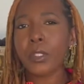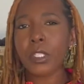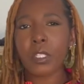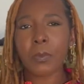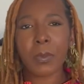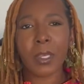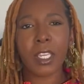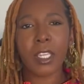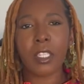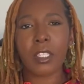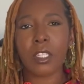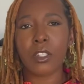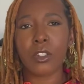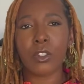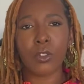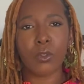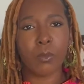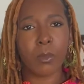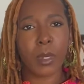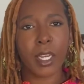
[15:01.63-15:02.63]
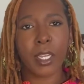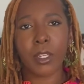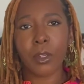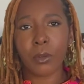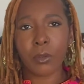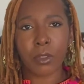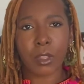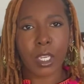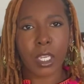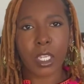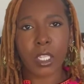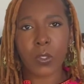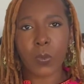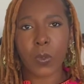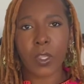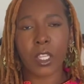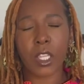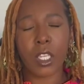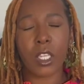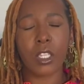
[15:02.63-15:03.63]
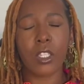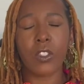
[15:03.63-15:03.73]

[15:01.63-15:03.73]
space do my own things with it.